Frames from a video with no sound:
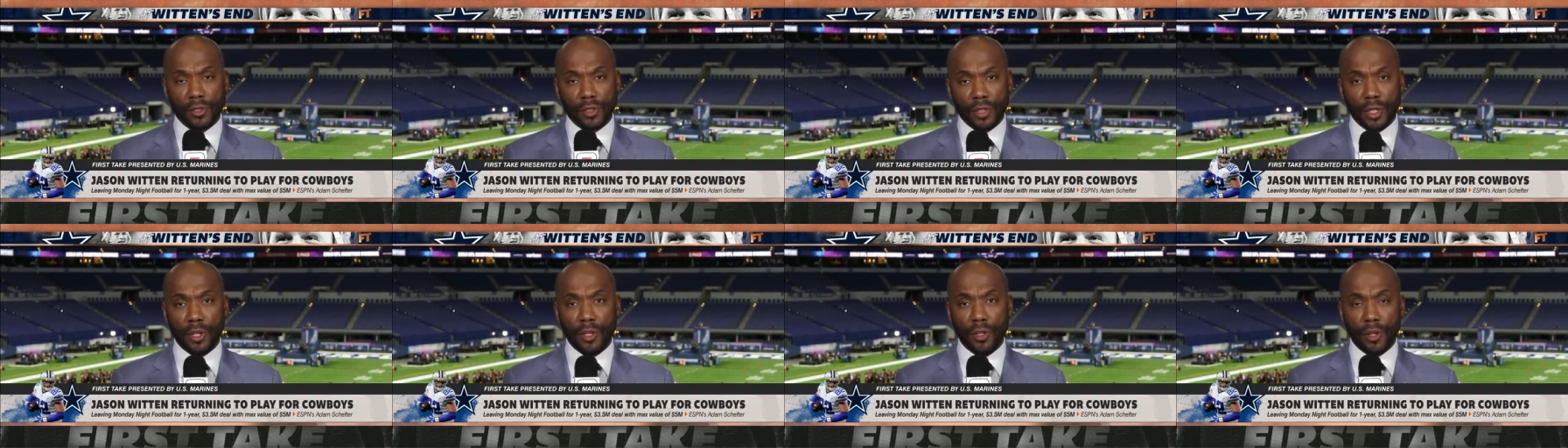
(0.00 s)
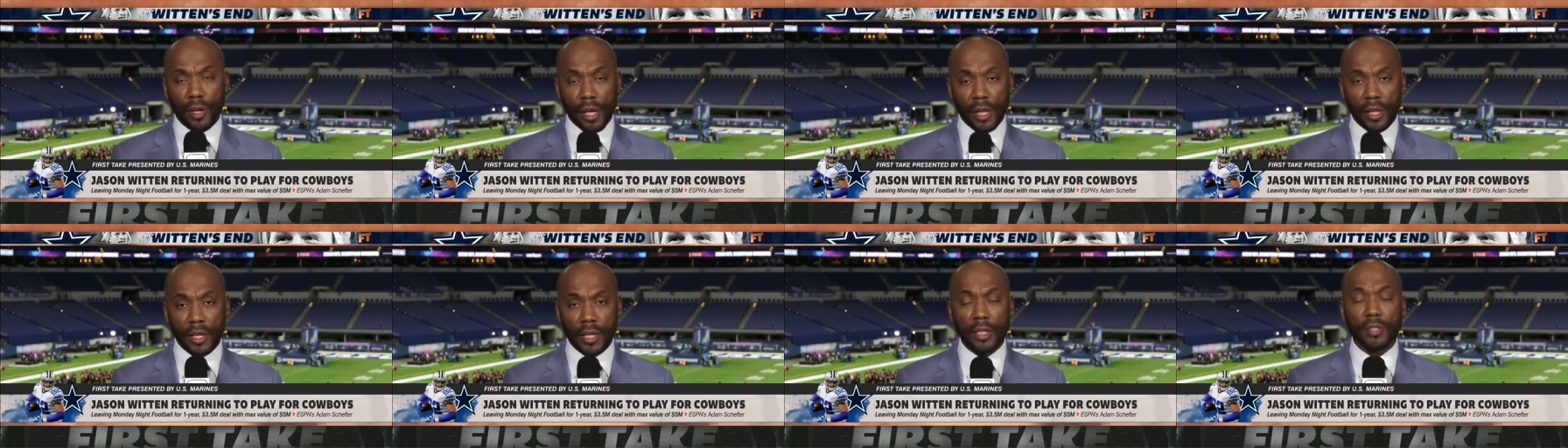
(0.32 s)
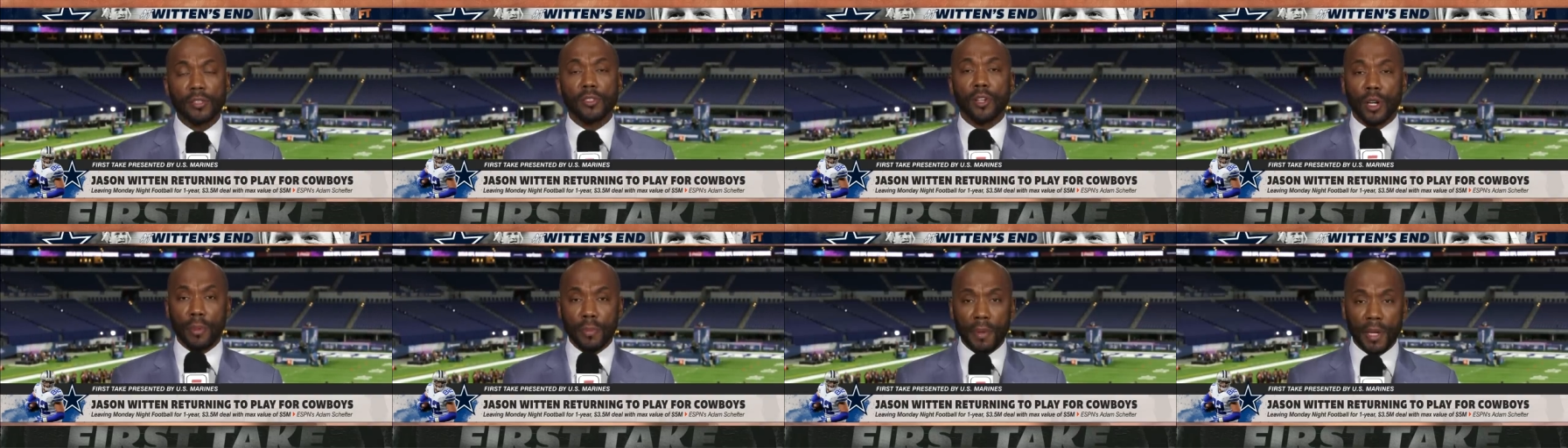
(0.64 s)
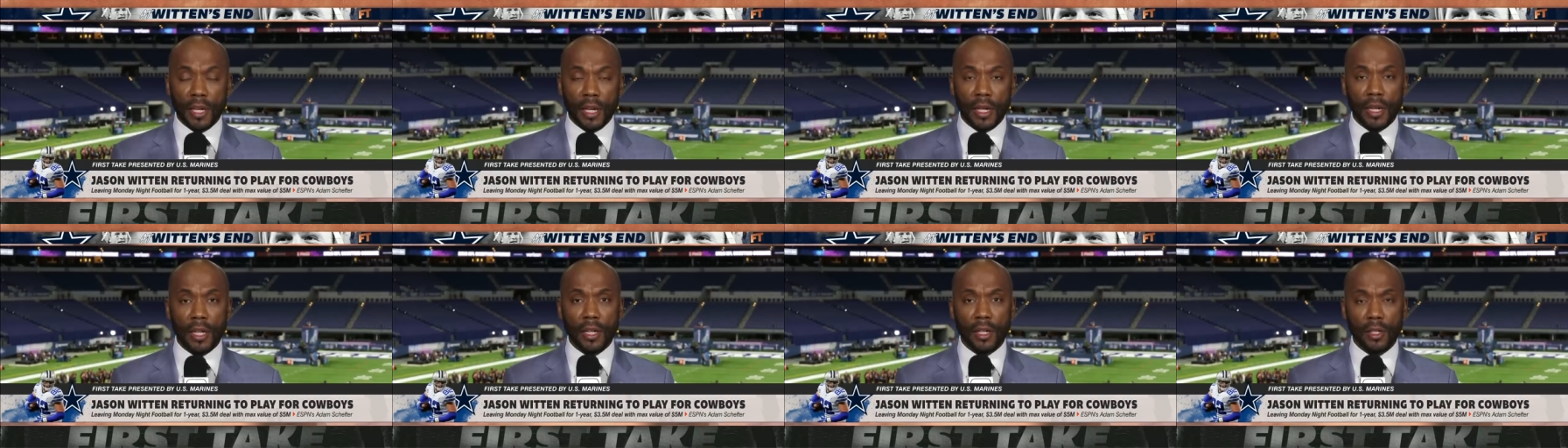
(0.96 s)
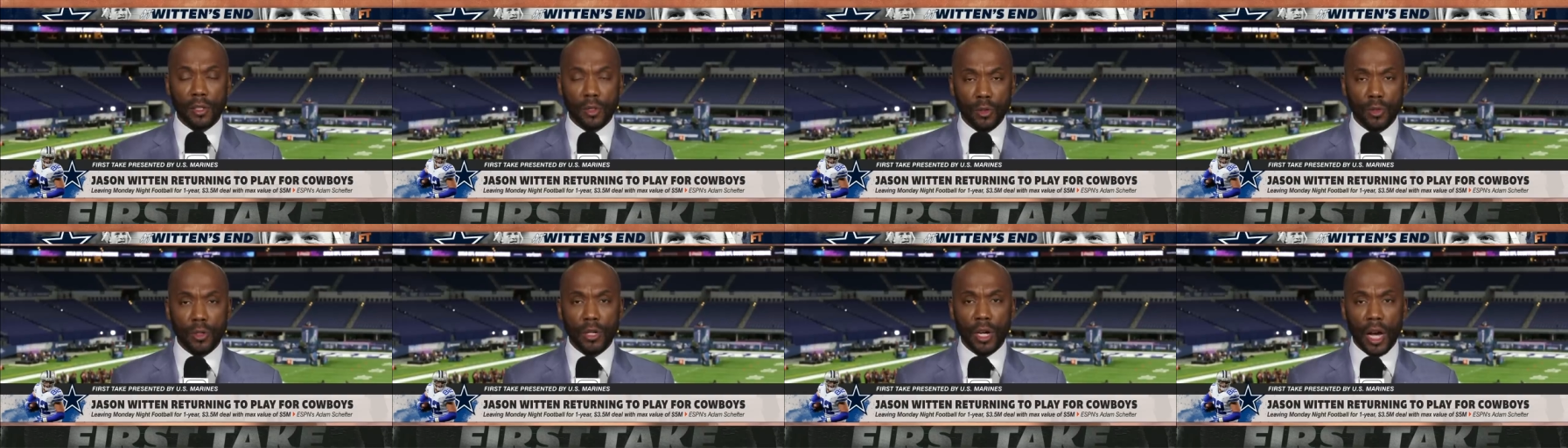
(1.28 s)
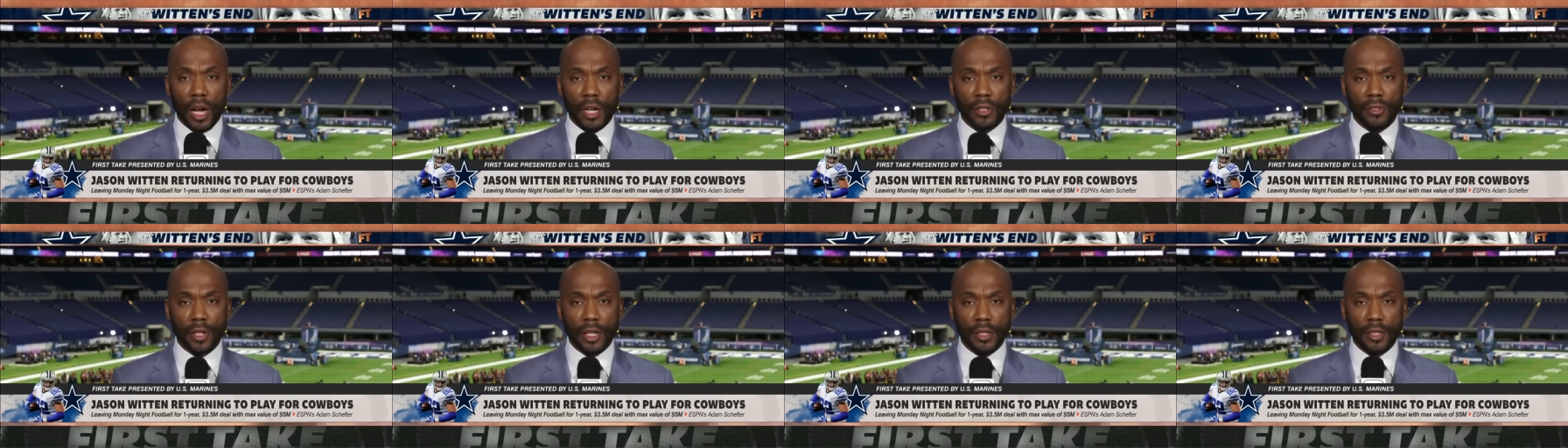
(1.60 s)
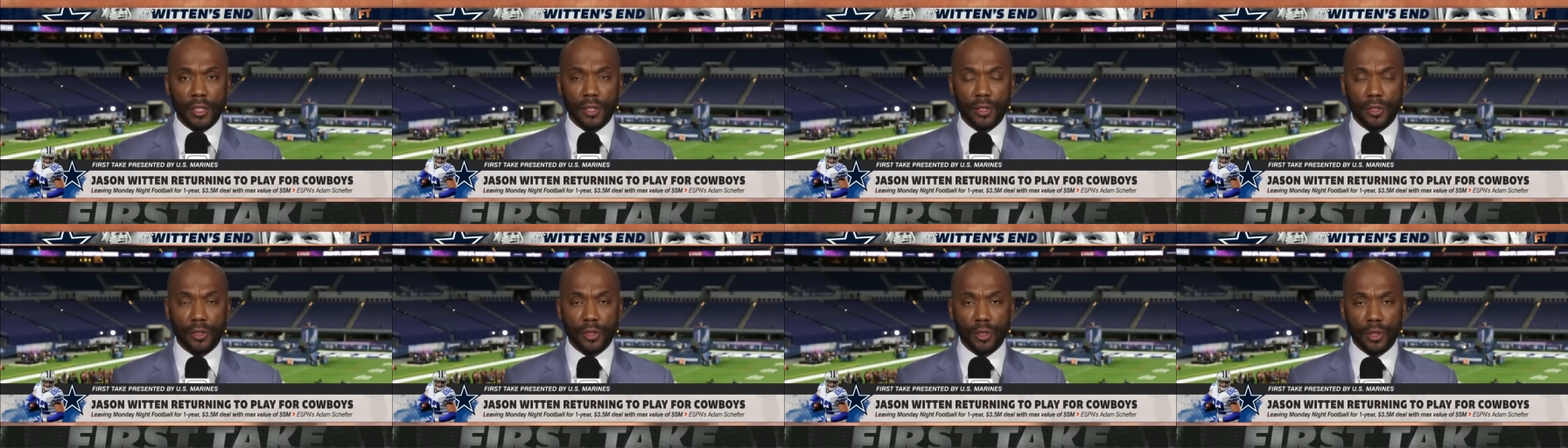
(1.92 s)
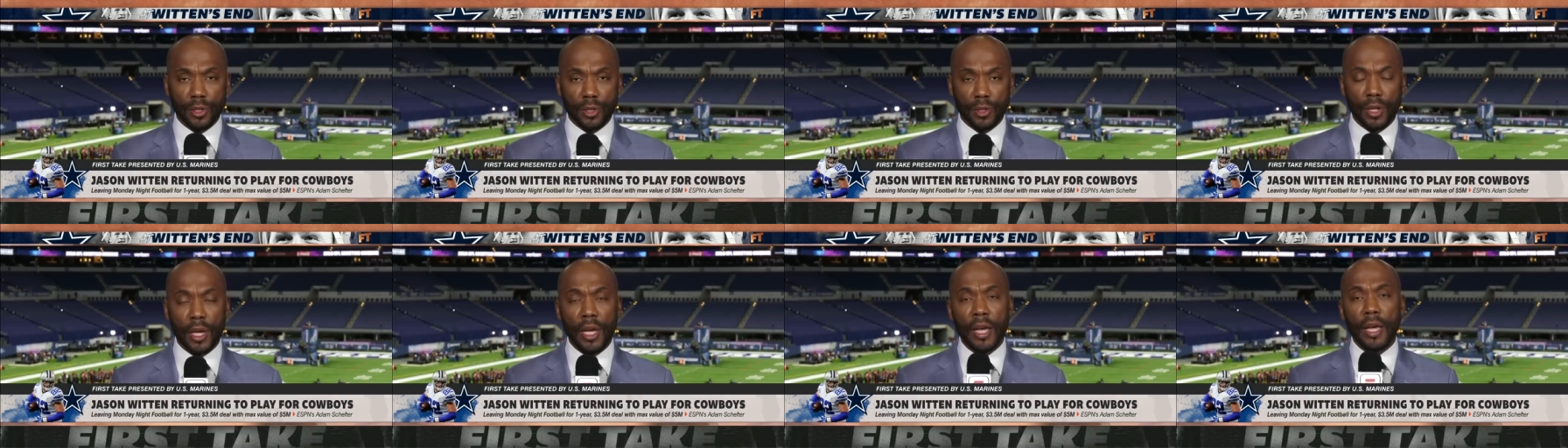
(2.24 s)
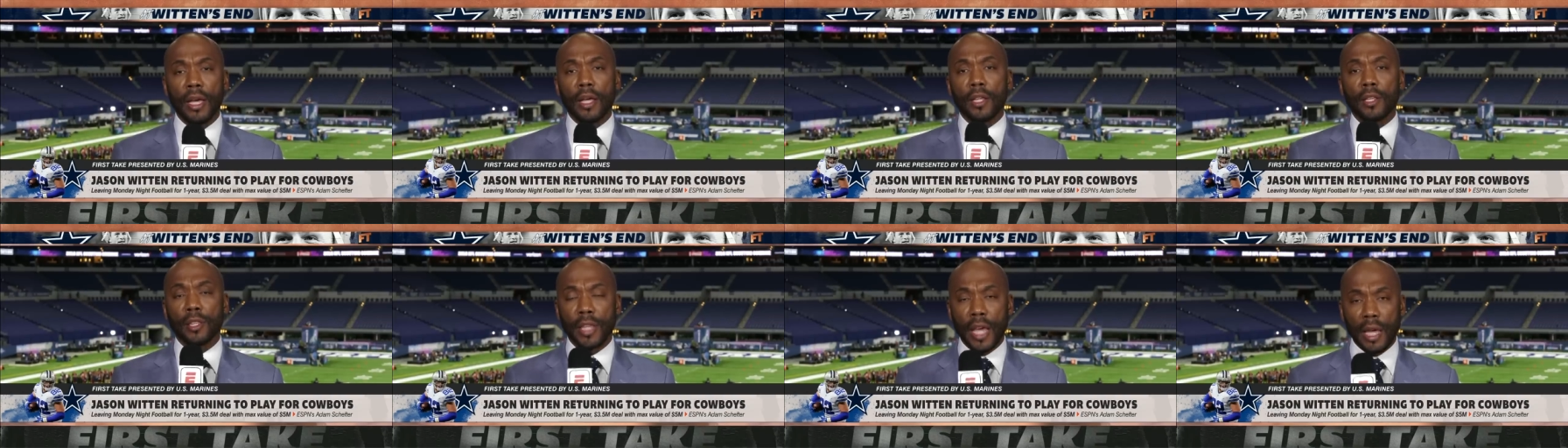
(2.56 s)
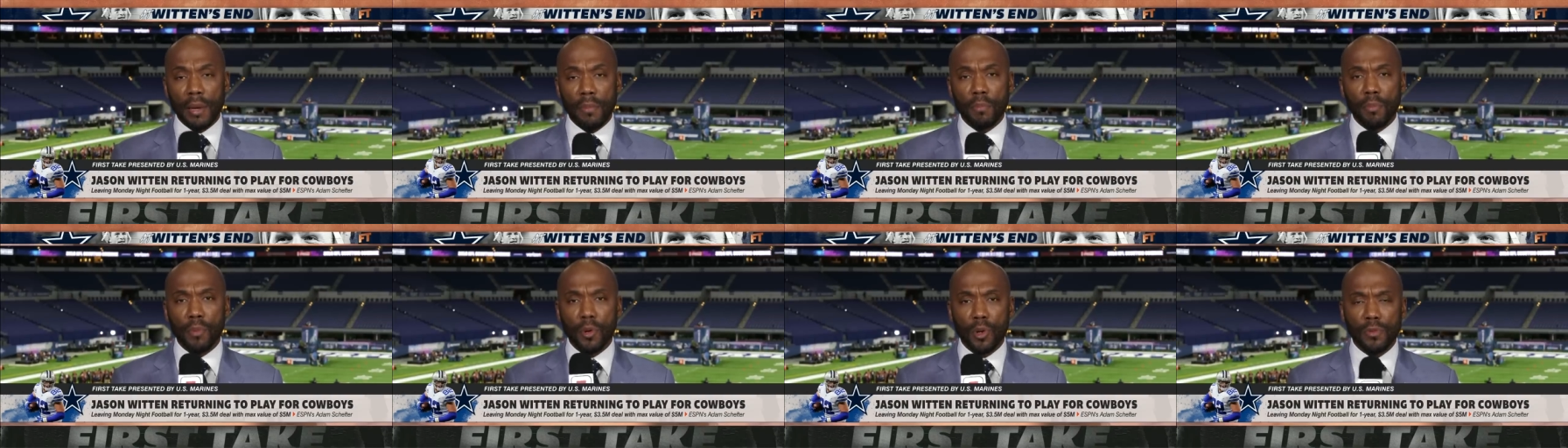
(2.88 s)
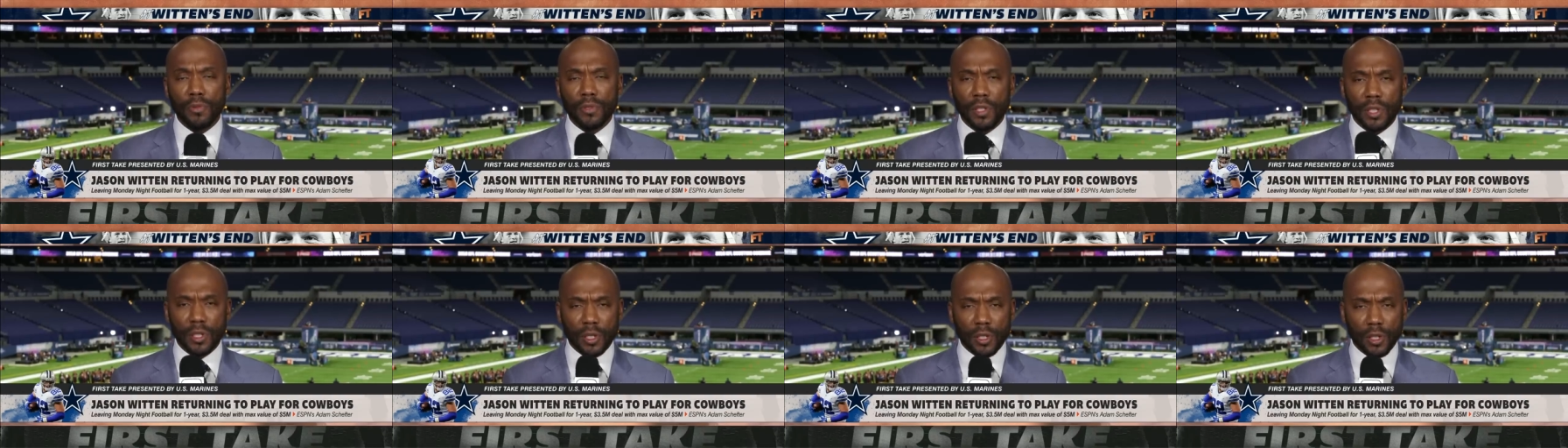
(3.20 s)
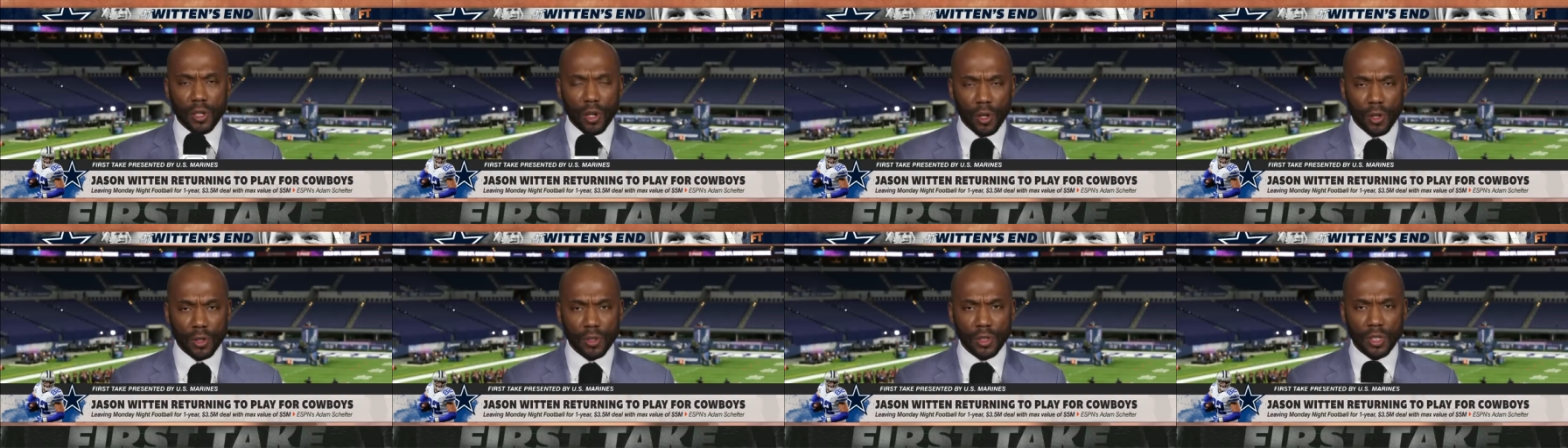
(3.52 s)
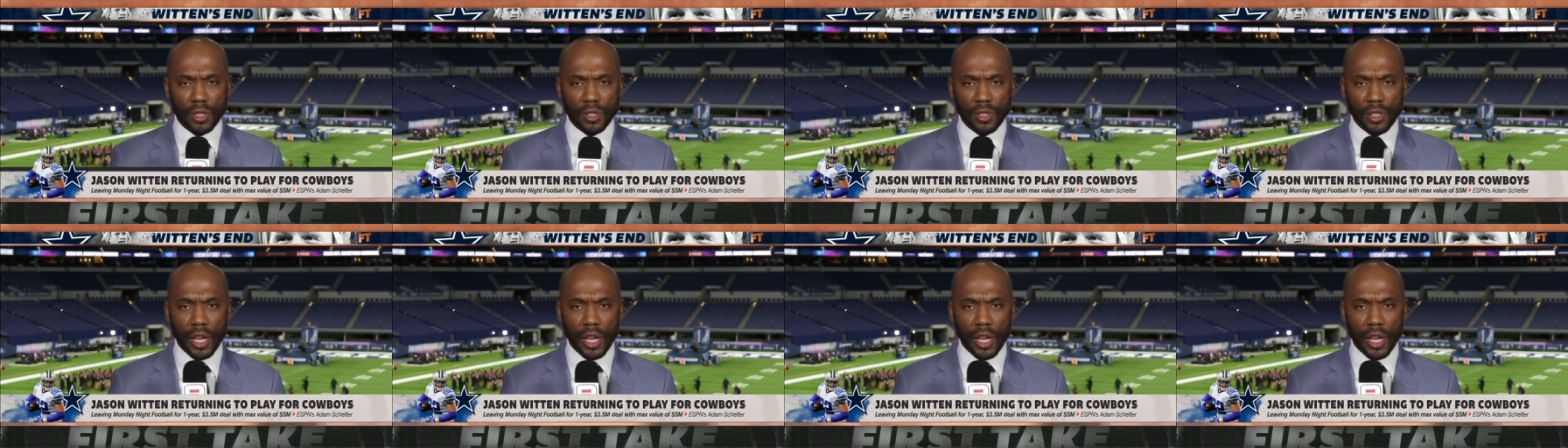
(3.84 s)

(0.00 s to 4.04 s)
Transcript: Ezekiel Elliott going to be getting a new contract here soon. Then move to the coaching